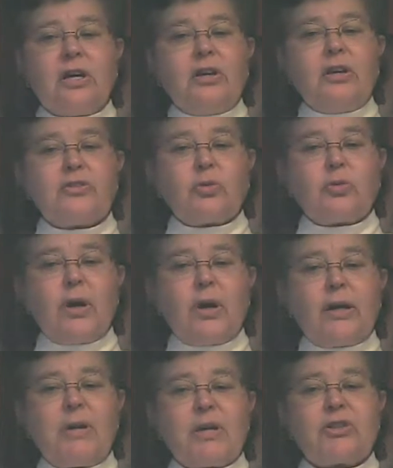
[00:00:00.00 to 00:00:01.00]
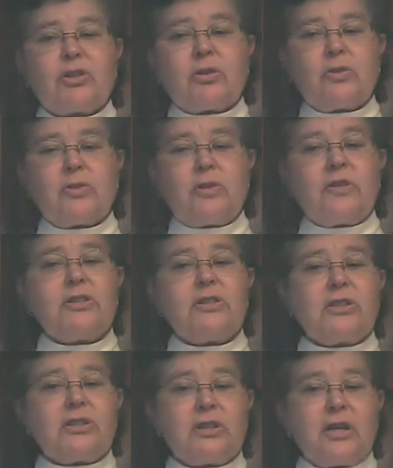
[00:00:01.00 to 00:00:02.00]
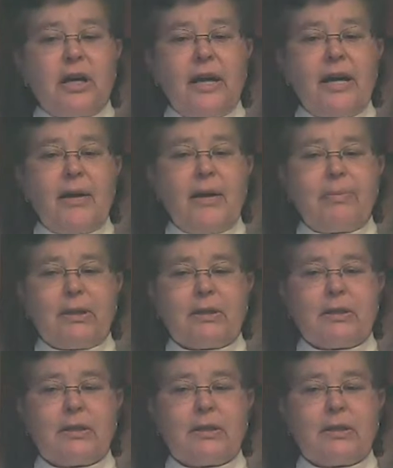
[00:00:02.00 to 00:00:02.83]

to try to make sure that this does not happen.